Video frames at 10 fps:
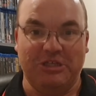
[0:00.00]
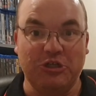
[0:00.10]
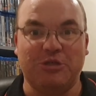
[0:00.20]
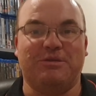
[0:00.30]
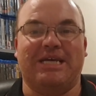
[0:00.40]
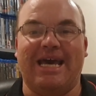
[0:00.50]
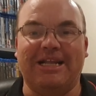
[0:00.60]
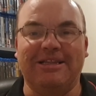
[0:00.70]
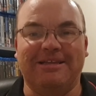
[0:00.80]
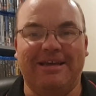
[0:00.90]
YouTube
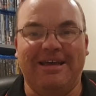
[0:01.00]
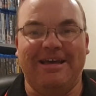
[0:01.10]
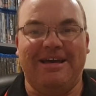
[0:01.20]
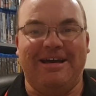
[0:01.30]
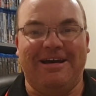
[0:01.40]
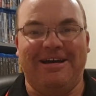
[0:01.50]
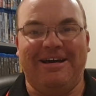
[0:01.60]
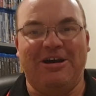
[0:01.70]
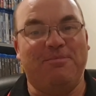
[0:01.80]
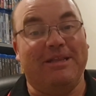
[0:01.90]
channel. Uh,
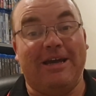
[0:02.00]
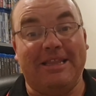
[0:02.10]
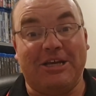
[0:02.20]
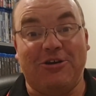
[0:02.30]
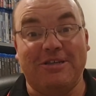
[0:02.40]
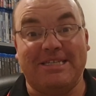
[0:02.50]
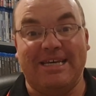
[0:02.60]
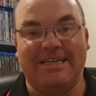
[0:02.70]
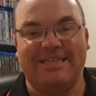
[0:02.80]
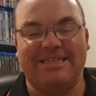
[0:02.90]
I hope you like the
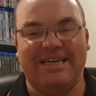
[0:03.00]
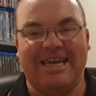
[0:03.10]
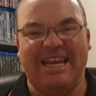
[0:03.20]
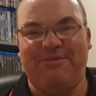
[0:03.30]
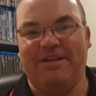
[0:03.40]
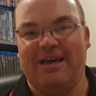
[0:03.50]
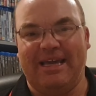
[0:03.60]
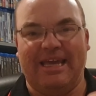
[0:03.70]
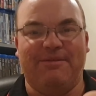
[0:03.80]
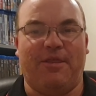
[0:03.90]
content. Again, if you
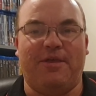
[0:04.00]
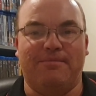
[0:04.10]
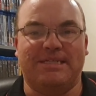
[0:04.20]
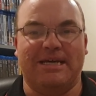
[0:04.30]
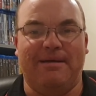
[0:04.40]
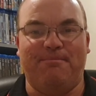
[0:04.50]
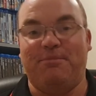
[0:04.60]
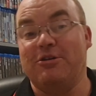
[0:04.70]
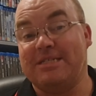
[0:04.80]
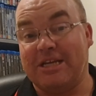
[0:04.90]
like it, give it a thumbs up,
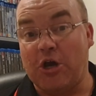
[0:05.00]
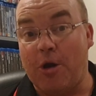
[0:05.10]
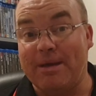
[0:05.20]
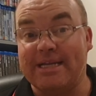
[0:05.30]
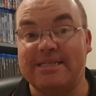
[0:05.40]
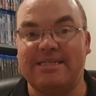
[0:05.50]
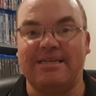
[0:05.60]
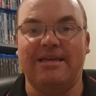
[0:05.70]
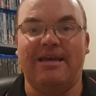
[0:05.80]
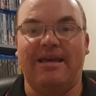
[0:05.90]
post a comment.
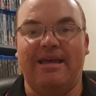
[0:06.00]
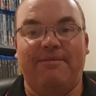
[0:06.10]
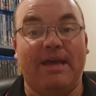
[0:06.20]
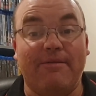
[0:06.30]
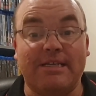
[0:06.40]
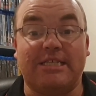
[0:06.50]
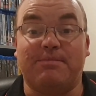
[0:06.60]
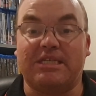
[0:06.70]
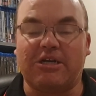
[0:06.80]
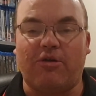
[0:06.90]
If you haven't
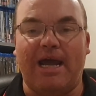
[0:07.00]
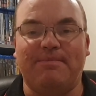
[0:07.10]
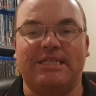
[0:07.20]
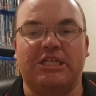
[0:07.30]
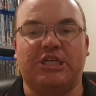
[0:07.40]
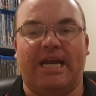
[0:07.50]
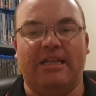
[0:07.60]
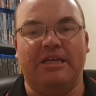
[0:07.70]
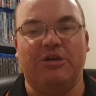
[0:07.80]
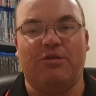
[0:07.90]
subscribed to the
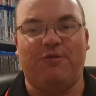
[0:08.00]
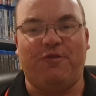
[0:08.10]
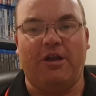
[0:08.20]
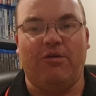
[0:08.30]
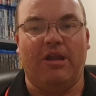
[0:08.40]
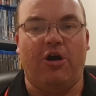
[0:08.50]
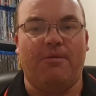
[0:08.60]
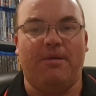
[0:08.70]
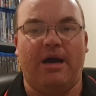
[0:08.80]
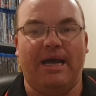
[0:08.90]
channel and you do want to follow
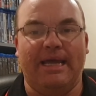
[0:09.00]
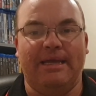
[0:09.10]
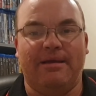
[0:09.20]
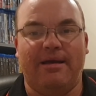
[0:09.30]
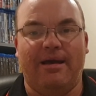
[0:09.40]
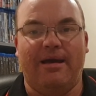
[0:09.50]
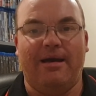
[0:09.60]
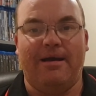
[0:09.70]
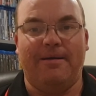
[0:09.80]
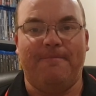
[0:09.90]
along my,
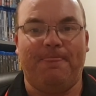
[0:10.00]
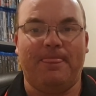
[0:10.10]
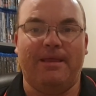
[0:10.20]
um,